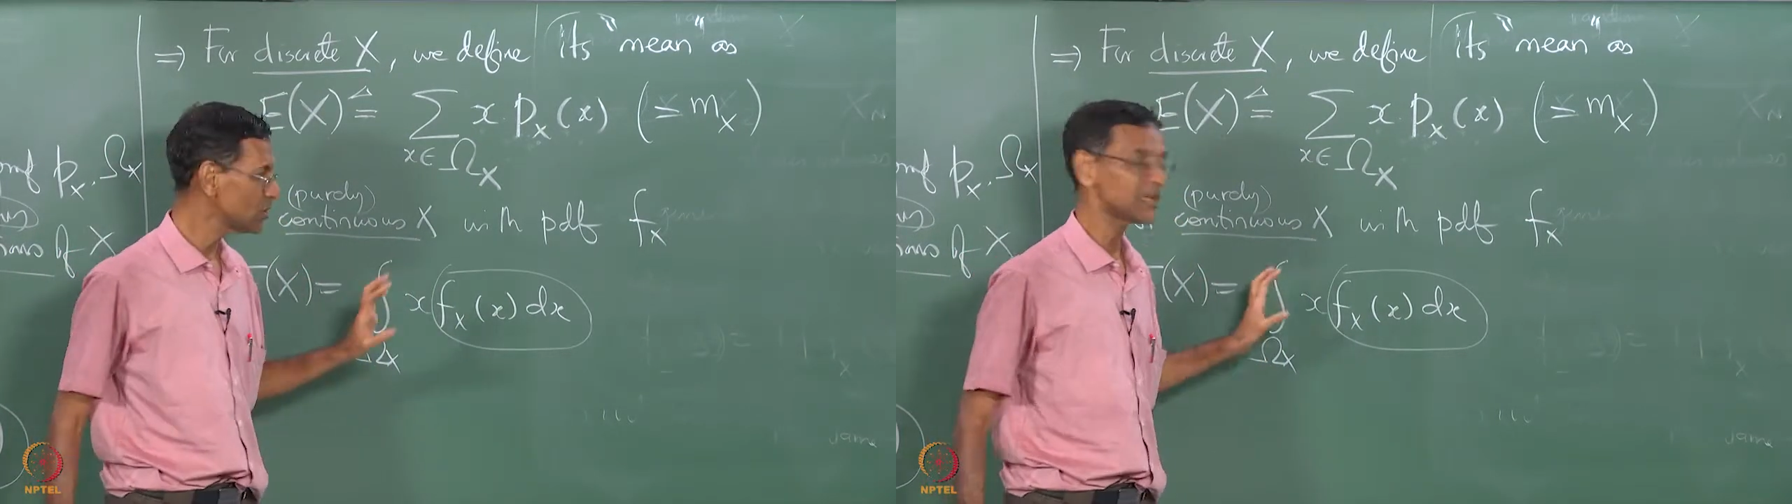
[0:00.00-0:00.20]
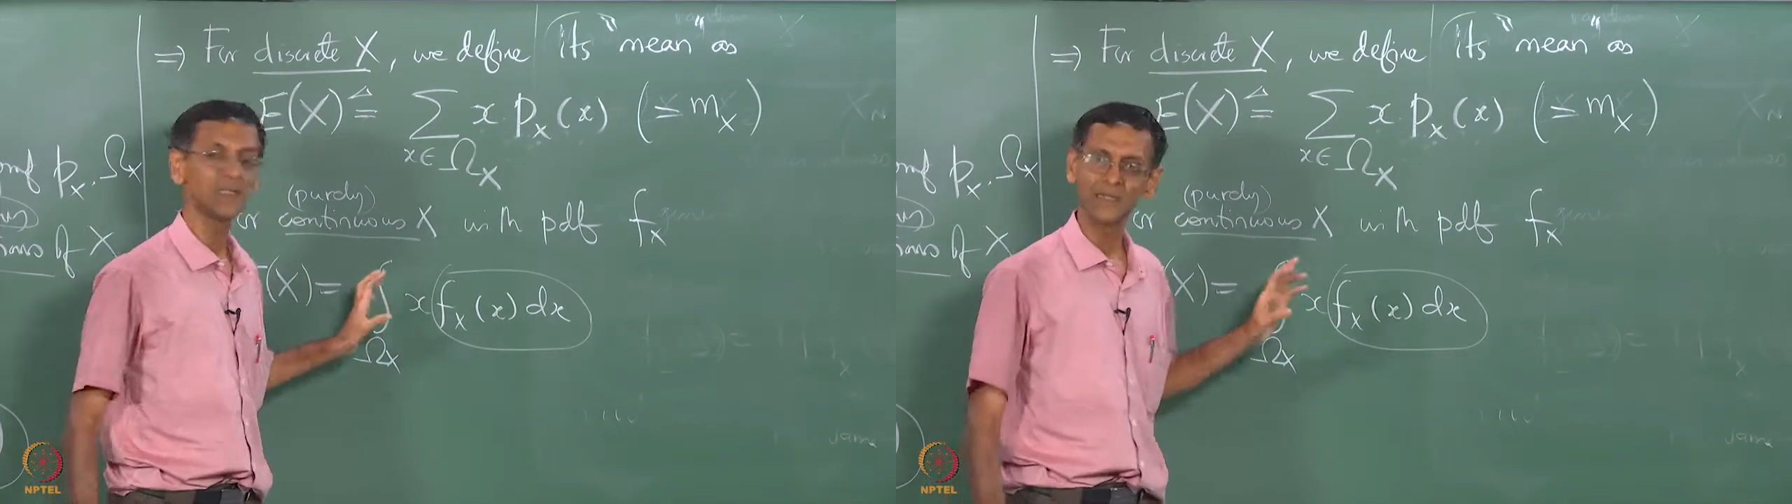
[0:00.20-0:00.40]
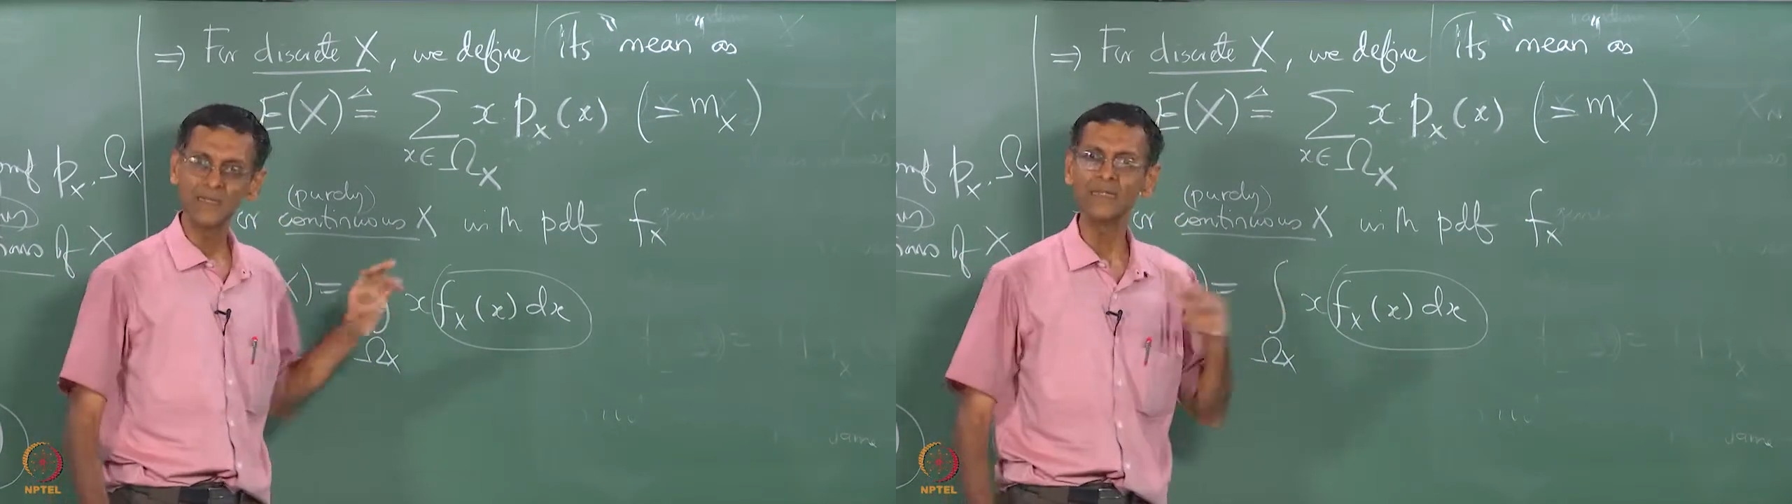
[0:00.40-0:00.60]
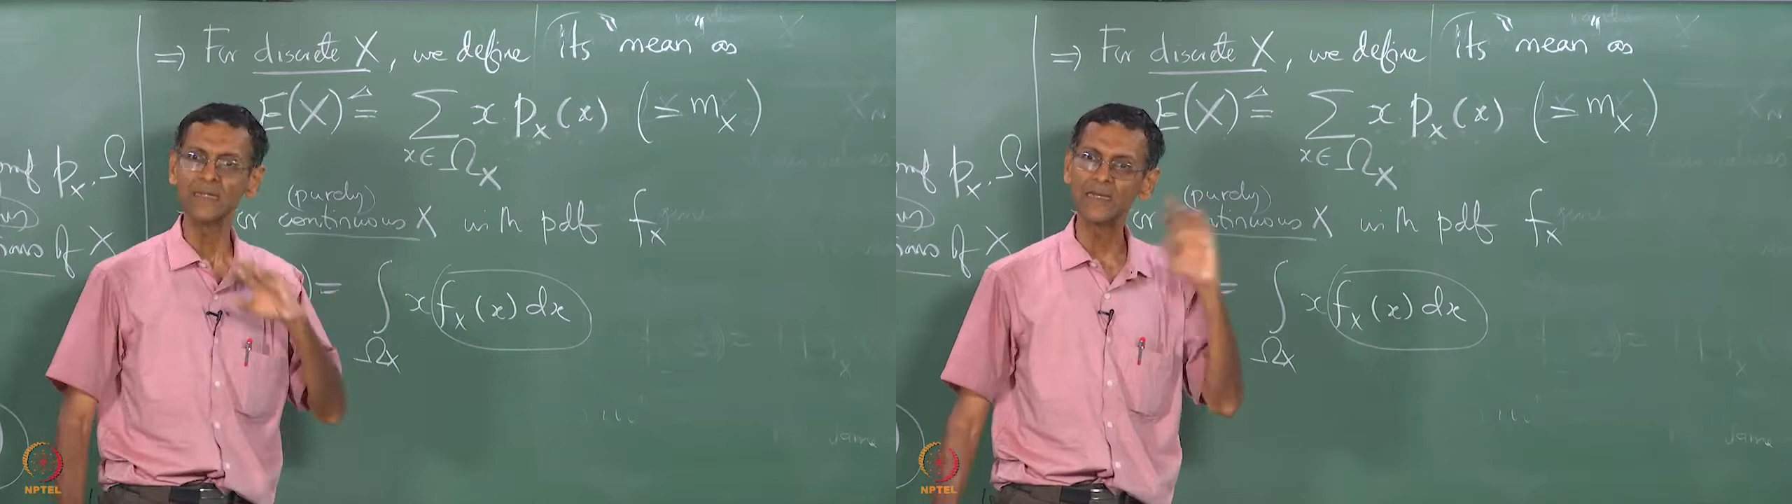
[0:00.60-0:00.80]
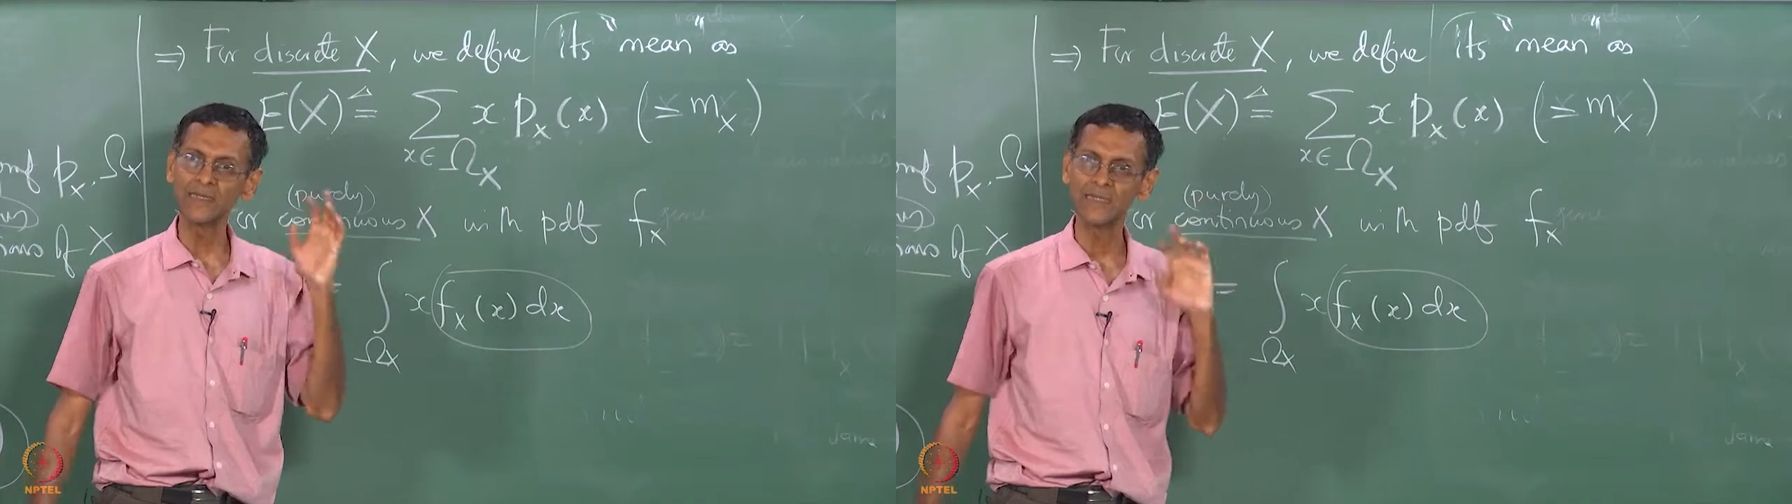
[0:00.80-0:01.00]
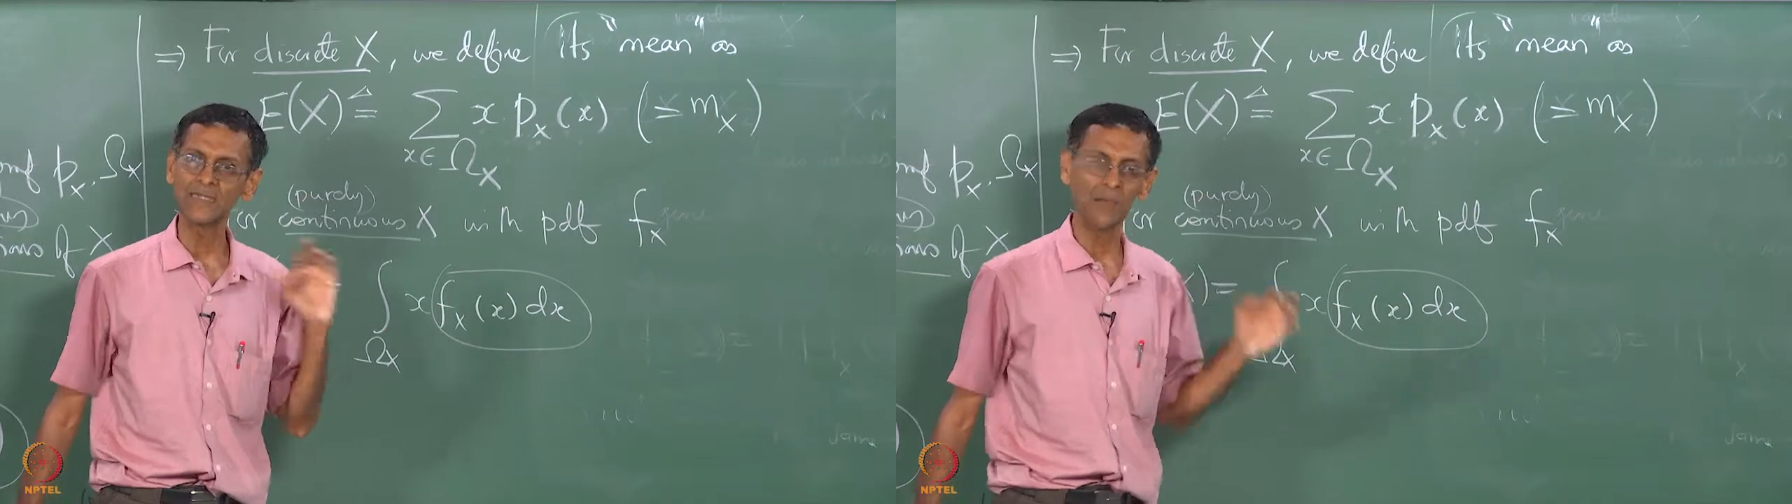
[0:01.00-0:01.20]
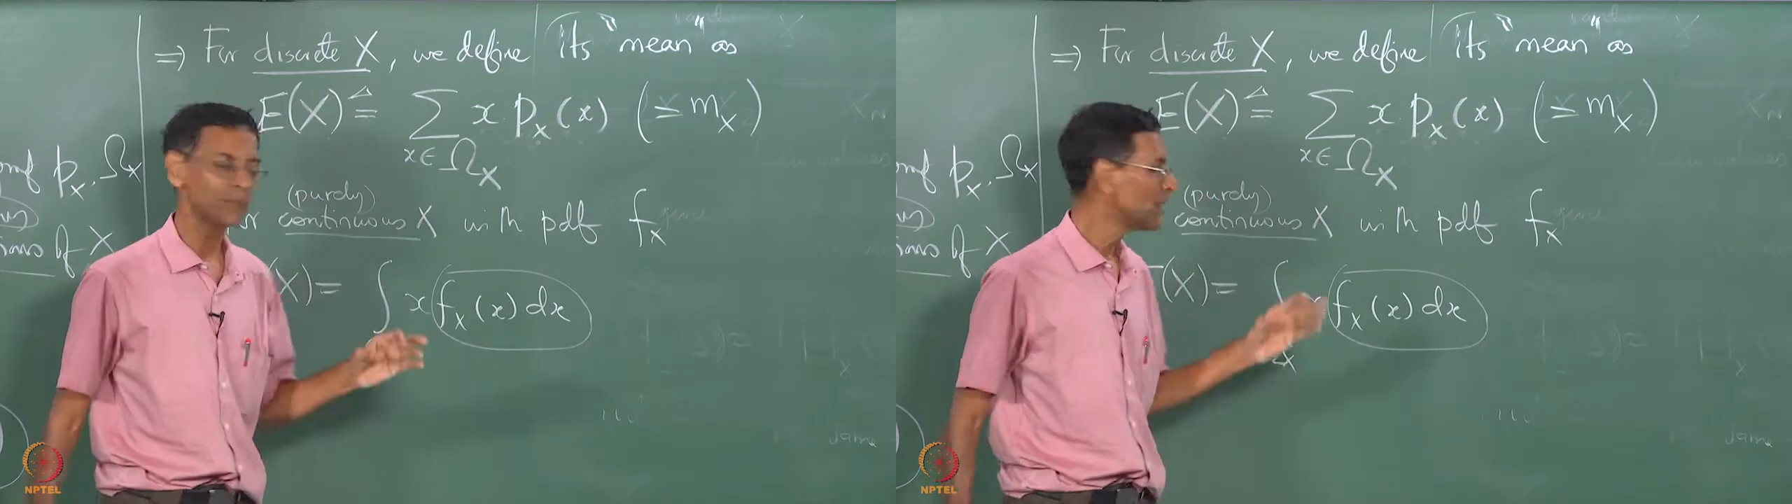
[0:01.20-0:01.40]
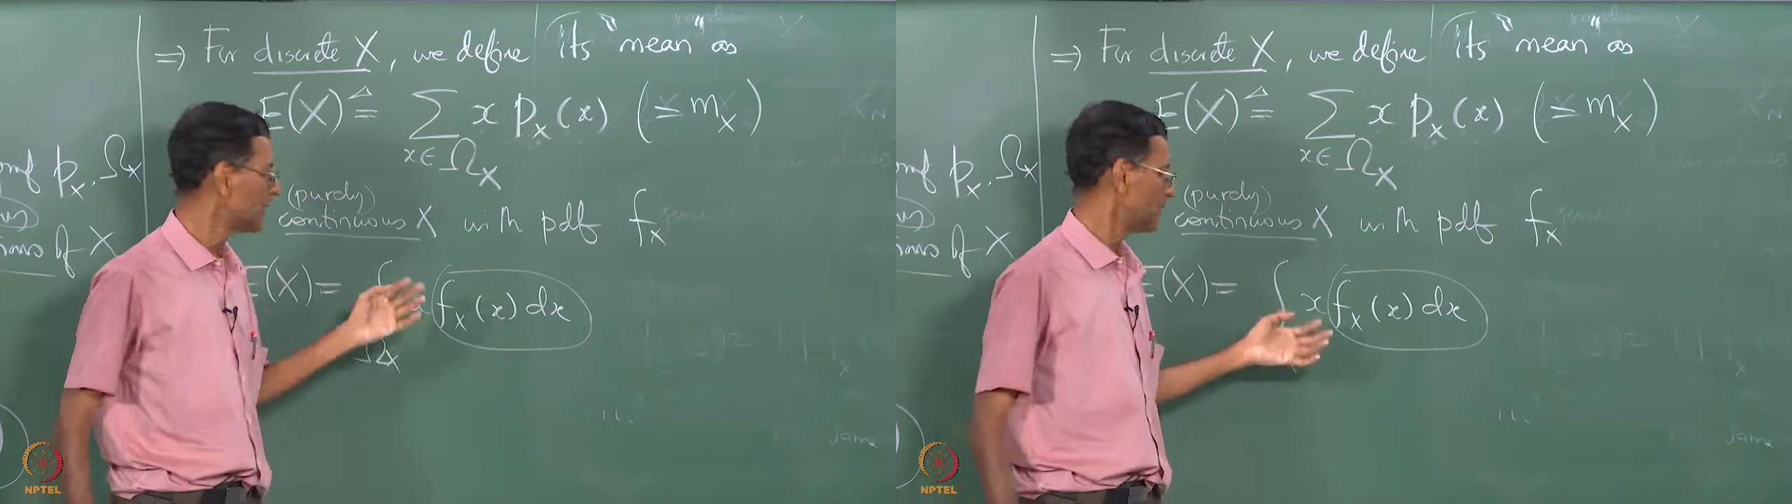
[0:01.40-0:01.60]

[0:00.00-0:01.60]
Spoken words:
the sum